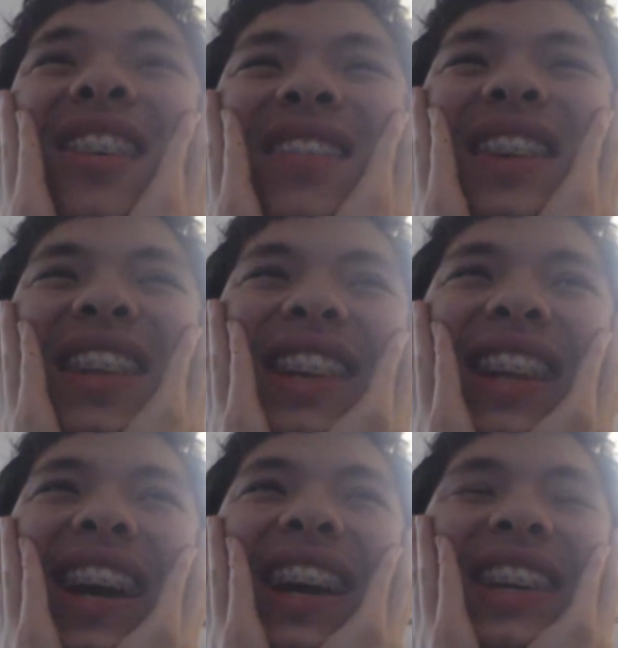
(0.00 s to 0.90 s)
are really
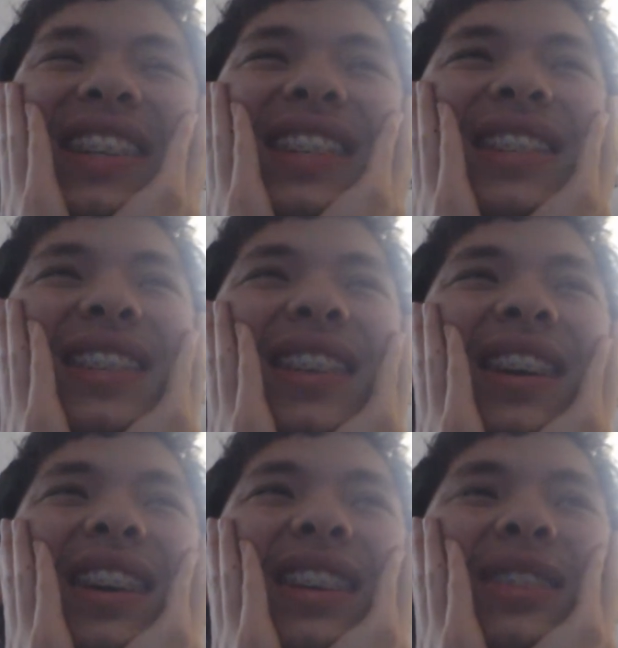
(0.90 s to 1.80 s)
nice
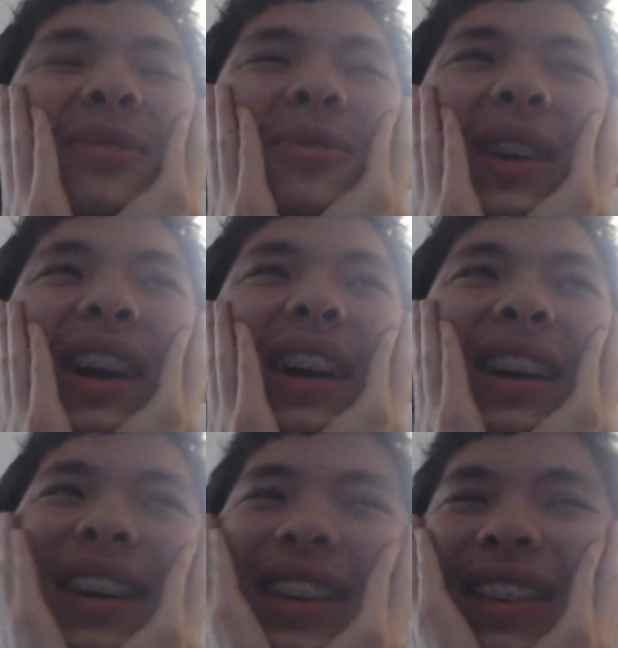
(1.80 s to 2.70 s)
as
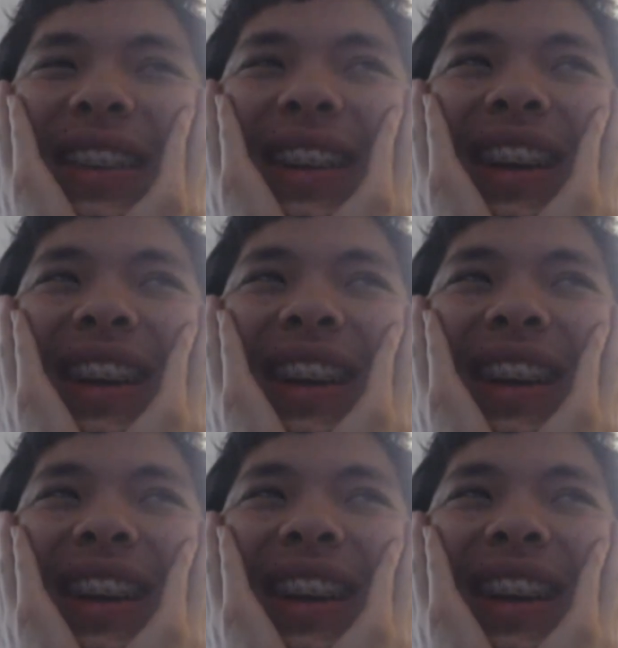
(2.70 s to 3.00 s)
well.